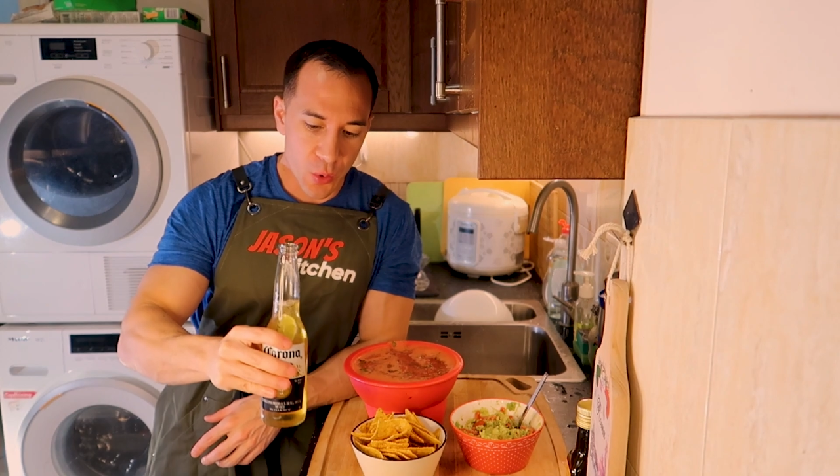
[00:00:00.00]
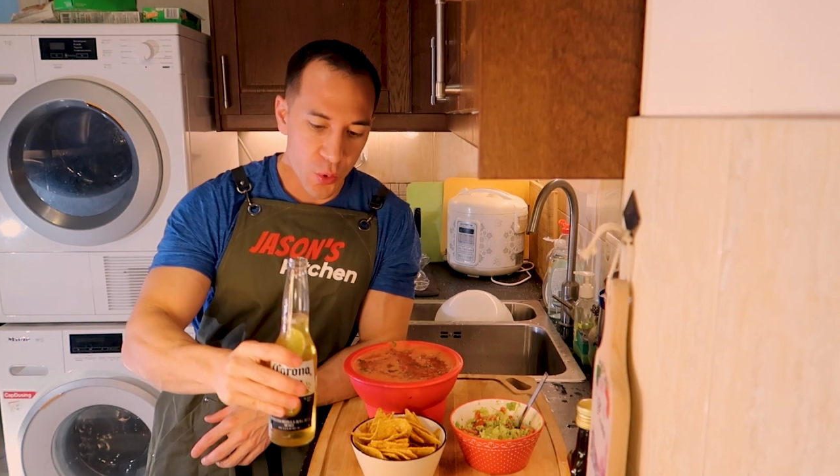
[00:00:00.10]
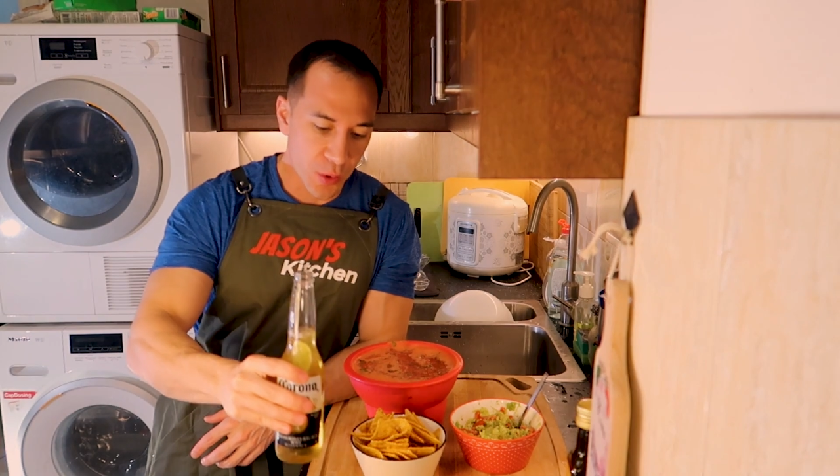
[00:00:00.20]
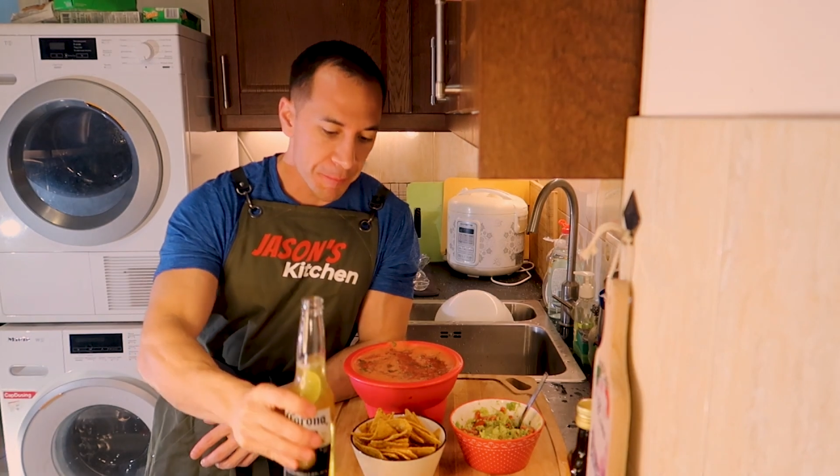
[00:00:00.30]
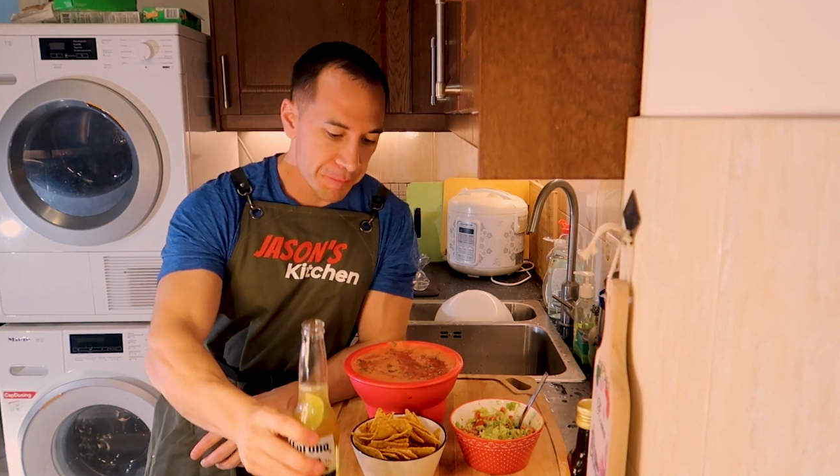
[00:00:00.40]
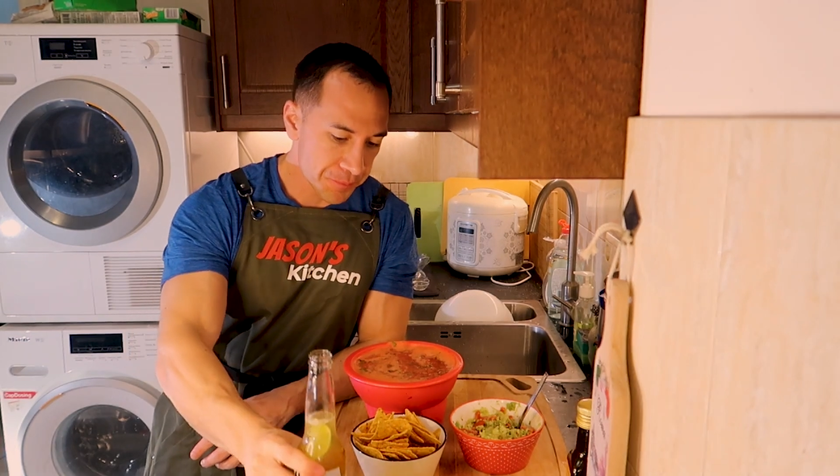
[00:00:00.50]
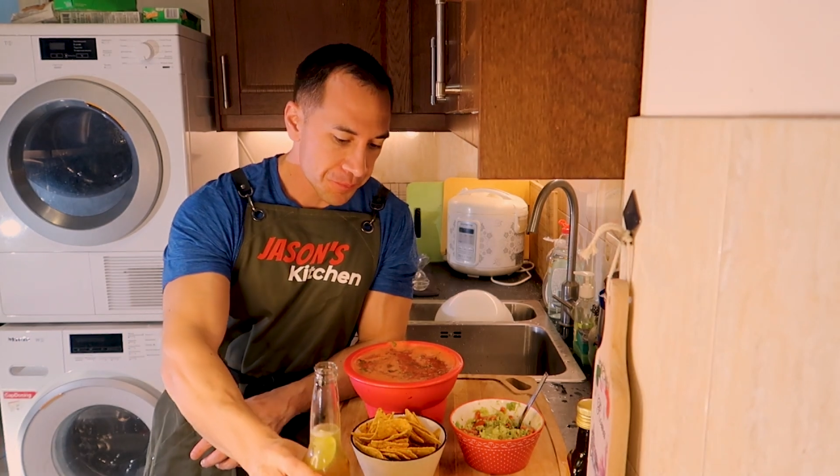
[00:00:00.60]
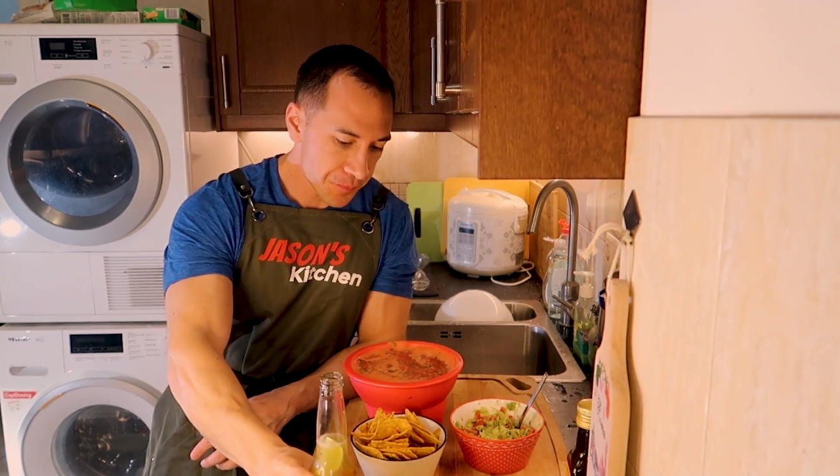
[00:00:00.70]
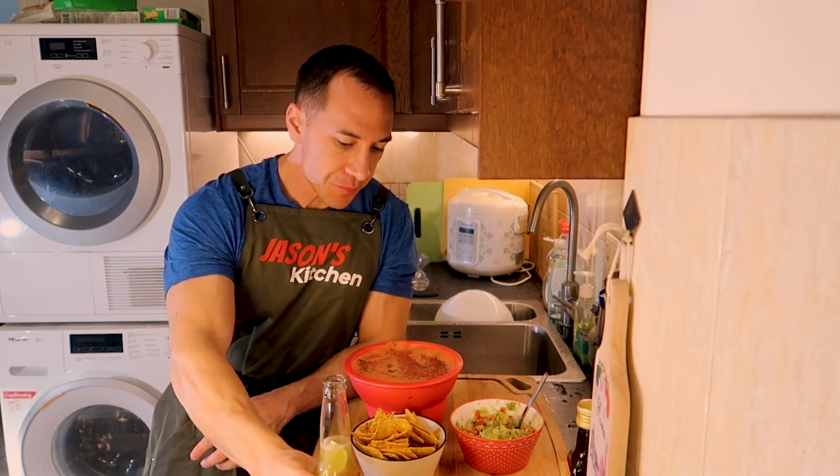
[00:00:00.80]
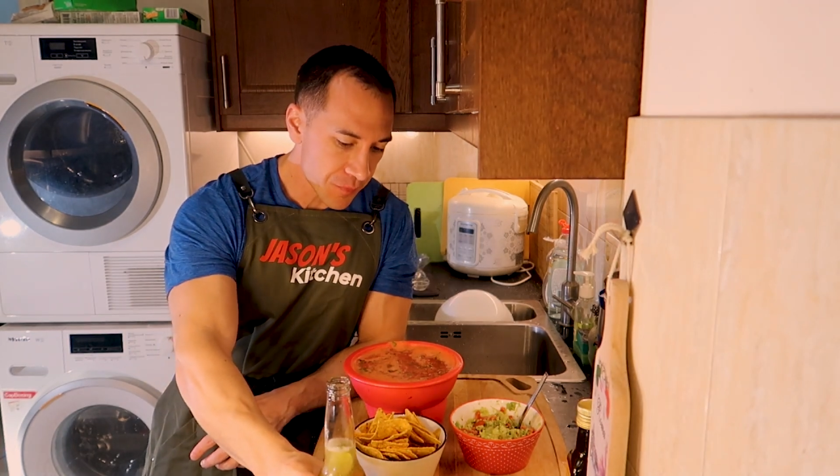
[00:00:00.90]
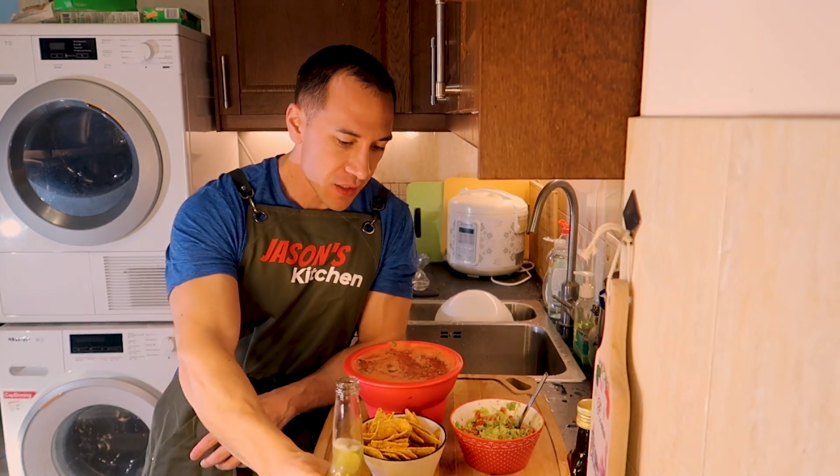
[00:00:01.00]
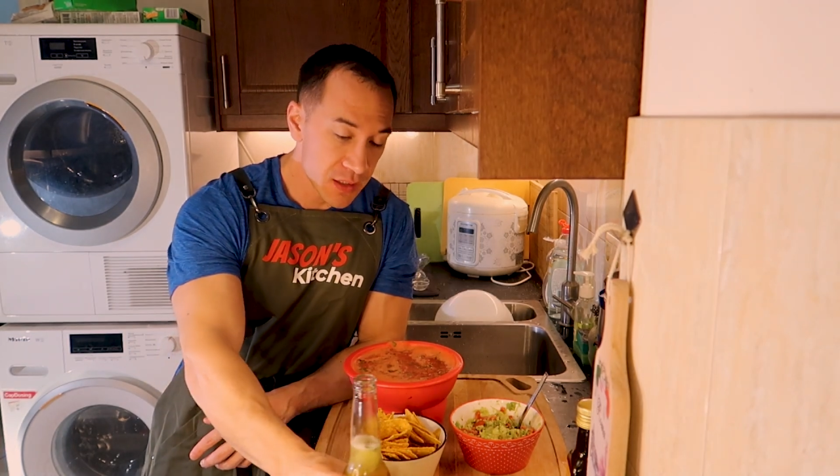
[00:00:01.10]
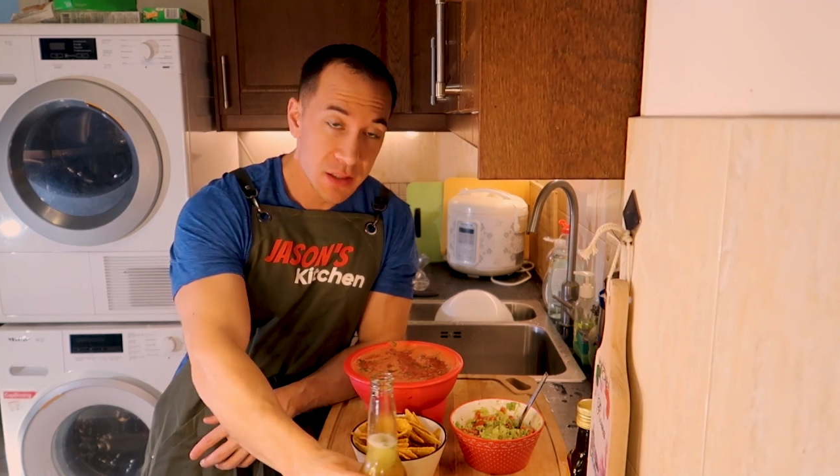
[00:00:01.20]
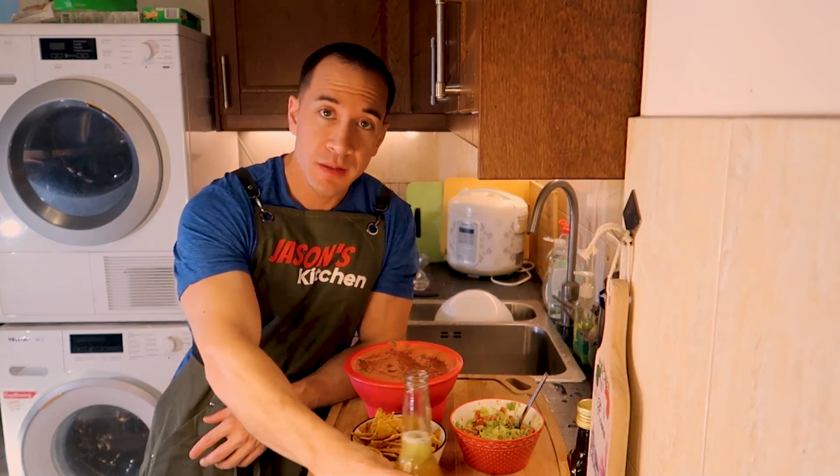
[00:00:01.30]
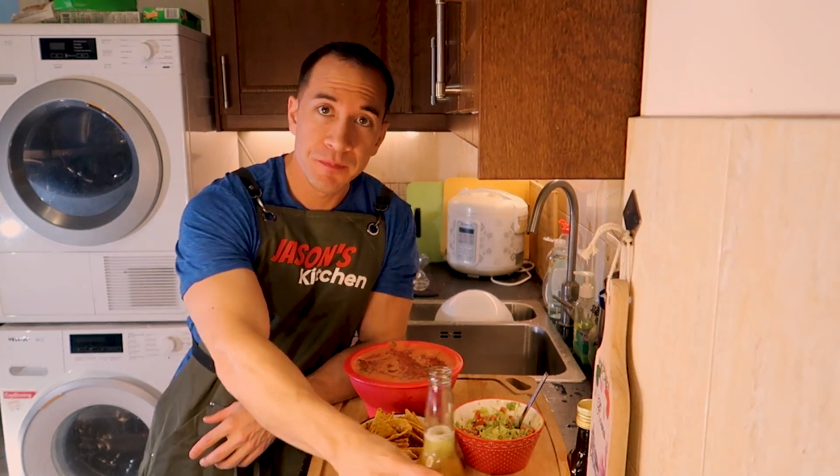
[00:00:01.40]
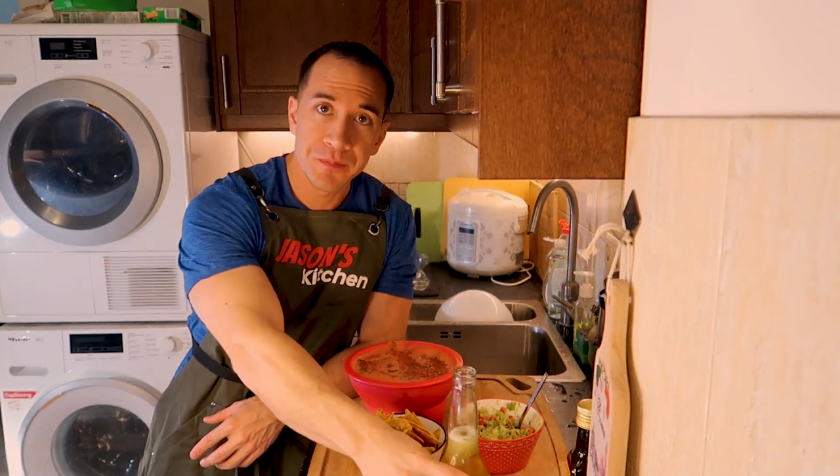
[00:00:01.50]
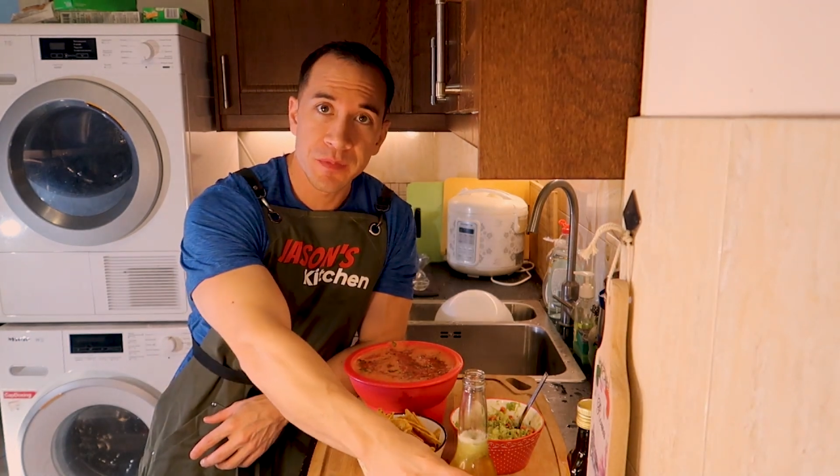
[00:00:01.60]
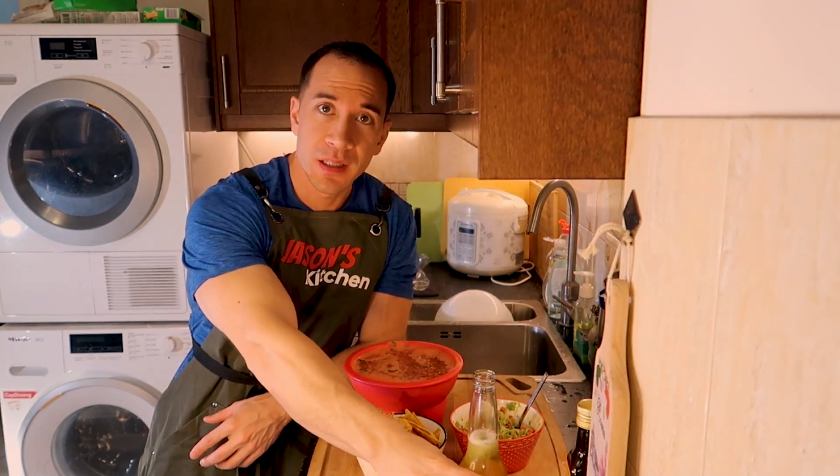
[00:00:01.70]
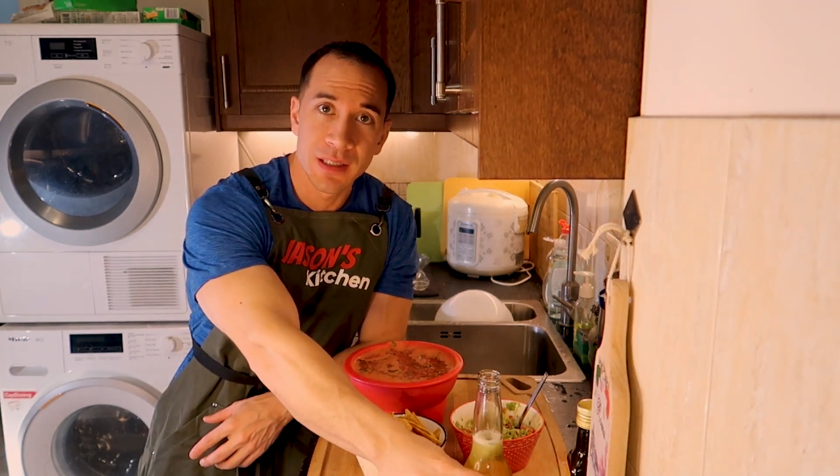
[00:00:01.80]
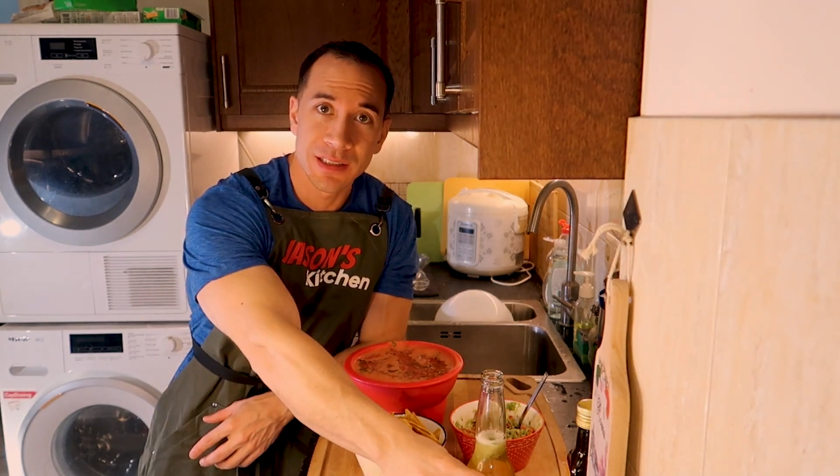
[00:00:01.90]
Ooh.
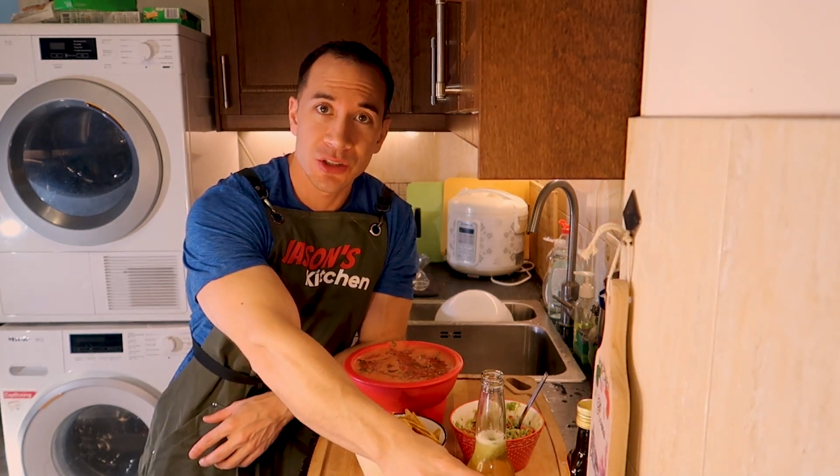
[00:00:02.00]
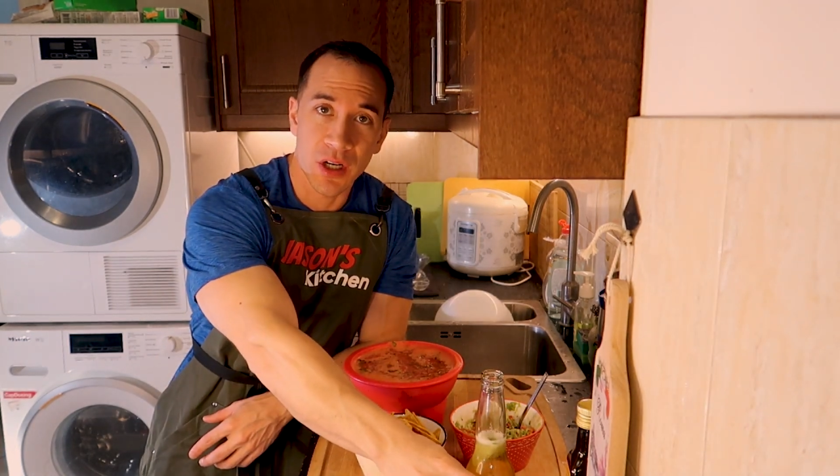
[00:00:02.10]
Let's